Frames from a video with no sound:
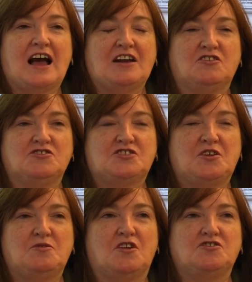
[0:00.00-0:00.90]
and
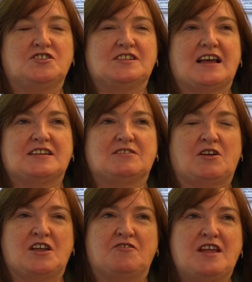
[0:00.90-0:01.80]
also not just sat
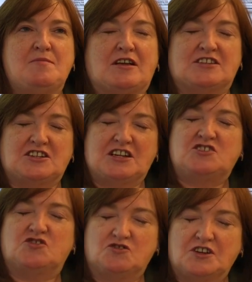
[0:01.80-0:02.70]
at your emails, actually
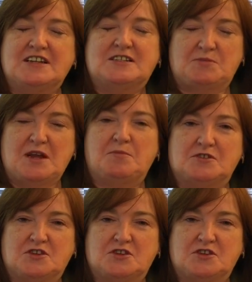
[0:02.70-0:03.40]
talking to people,